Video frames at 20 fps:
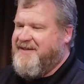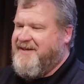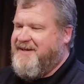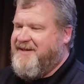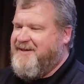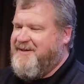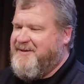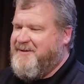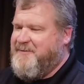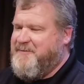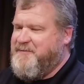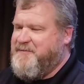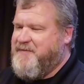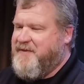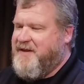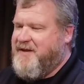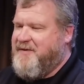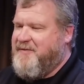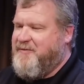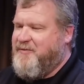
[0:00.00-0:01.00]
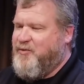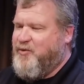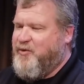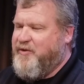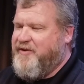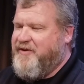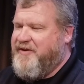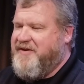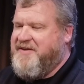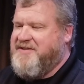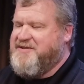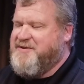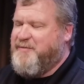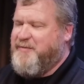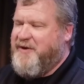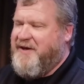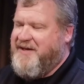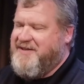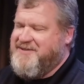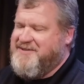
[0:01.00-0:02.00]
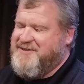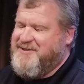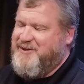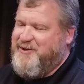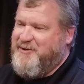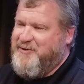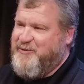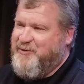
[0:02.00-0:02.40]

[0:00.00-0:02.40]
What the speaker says: Were there any surprises along